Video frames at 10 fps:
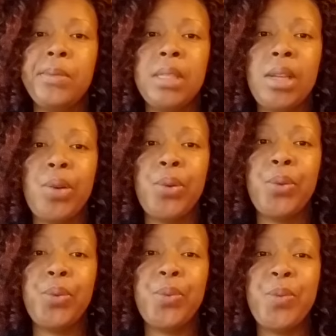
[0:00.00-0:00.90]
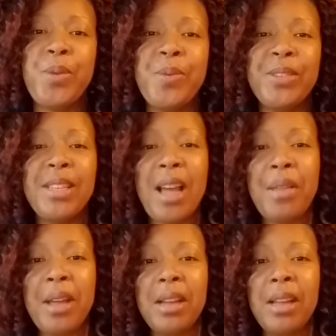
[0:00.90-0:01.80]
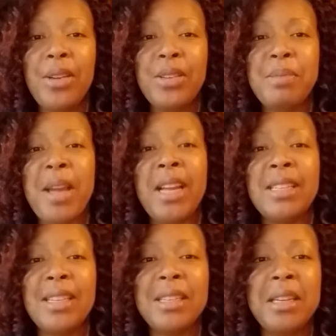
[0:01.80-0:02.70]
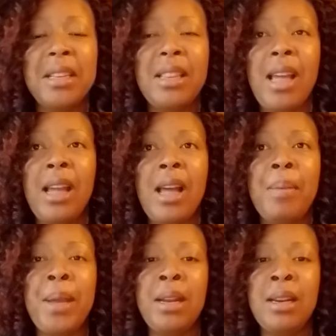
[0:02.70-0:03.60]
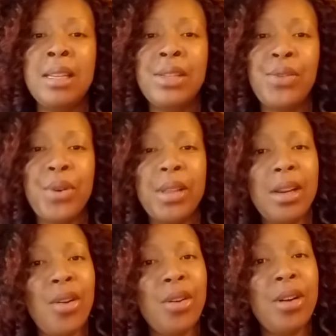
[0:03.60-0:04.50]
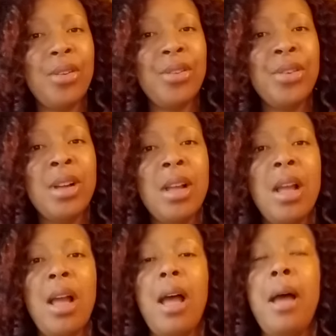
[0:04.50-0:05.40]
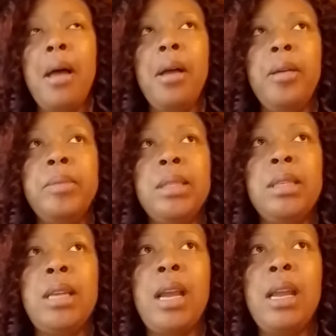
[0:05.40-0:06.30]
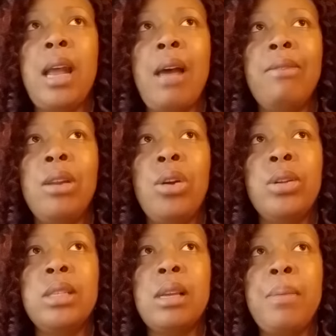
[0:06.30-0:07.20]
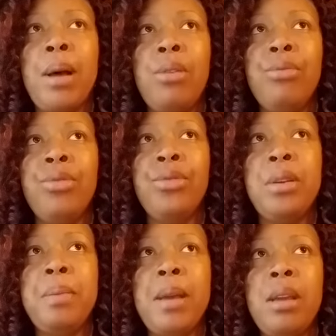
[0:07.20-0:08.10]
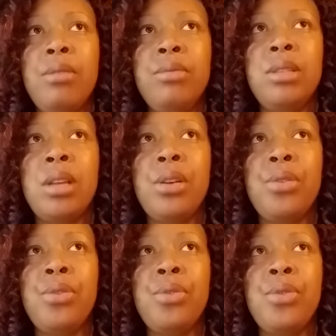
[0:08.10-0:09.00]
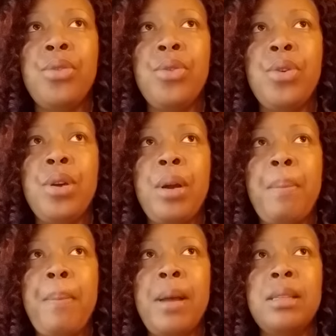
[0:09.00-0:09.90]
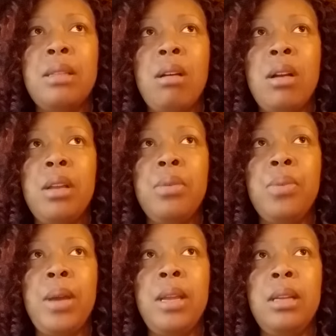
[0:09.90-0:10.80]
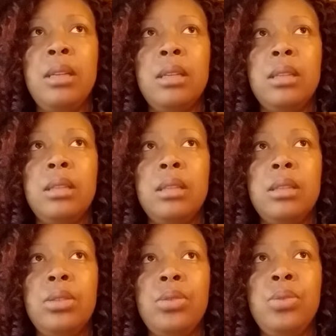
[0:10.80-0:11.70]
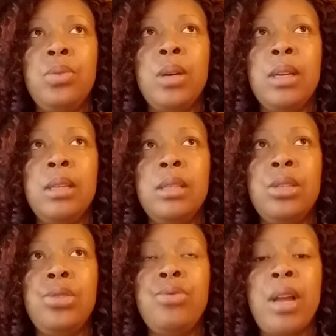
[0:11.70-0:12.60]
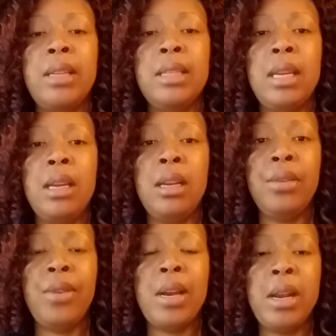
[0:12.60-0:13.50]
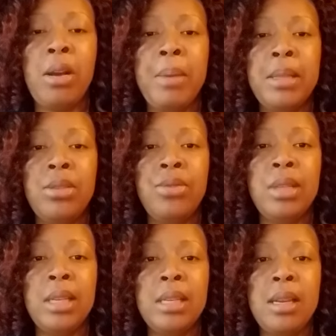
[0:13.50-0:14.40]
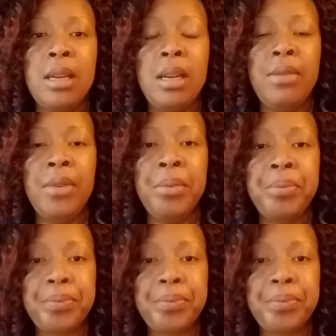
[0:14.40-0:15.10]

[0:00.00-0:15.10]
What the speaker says: So we will see how that goes. I mean, I guess that's a good thing. I'm in this for the long haul. To date, I've lost about 3 pounds. So my starting weight was 219, and right now I'm at 216 even.